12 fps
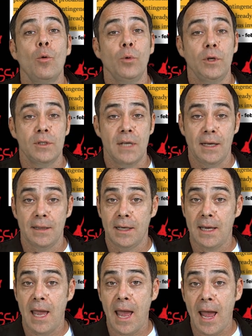Well, you take the
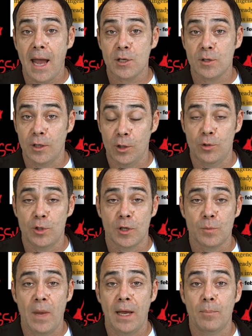cash that you
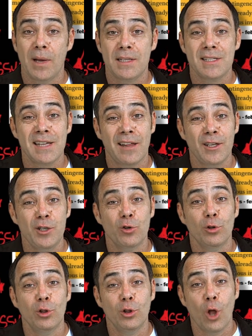just made by selling
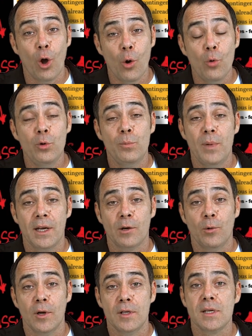your loaned
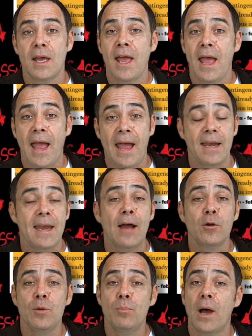Bitcoins, and
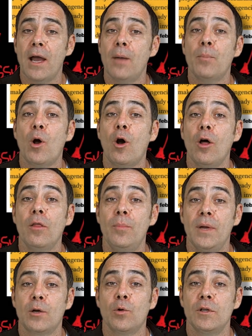now you buy up all
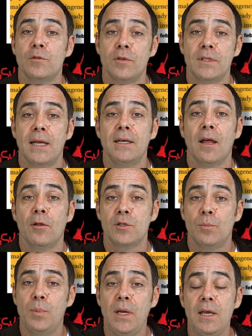the Bitcoins for
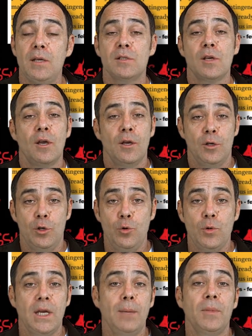$10 a piece.
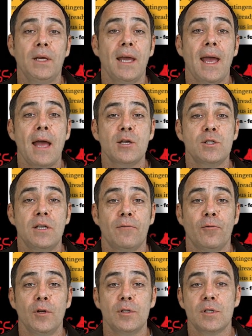You keep the cash
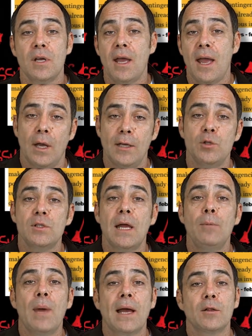difference and you
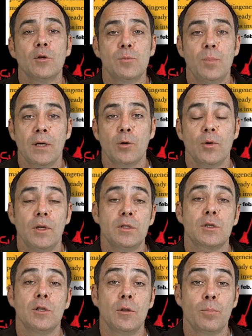send back those
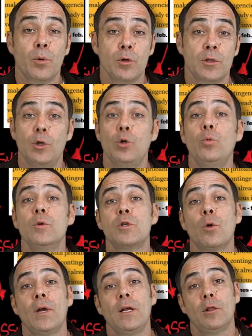Bitcoins to the person who was
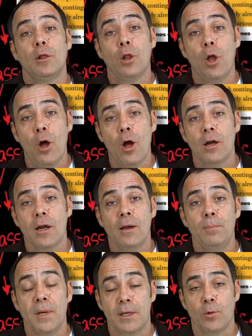going long
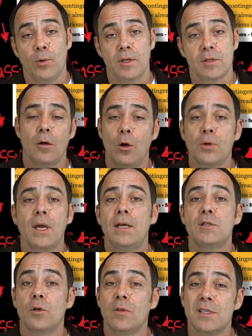on Bitcoins.
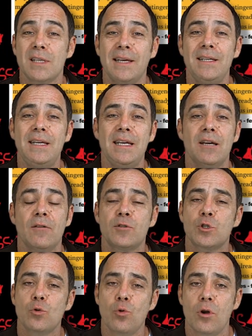Okay, so this idea of
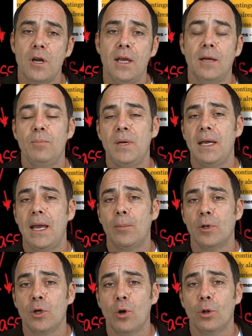shorting and being
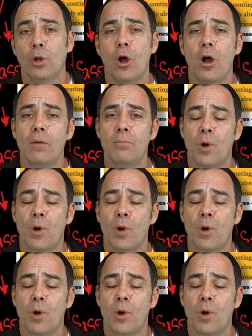able to go long,